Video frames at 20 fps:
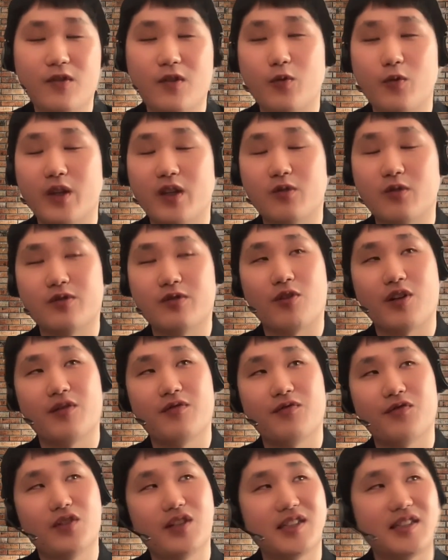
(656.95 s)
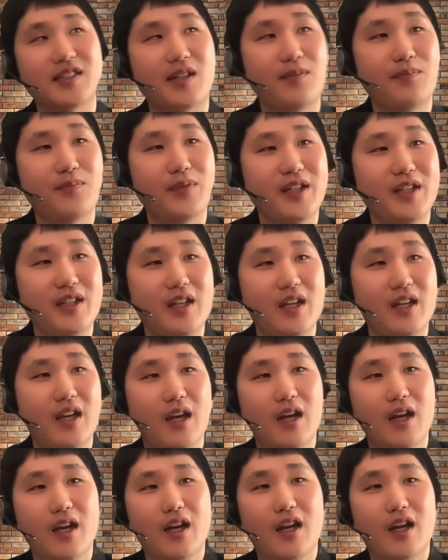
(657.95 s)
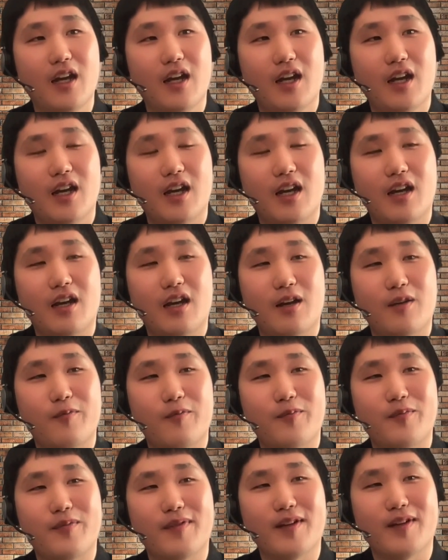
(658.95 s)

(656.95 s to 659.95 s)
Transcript: when I was working for this company, um,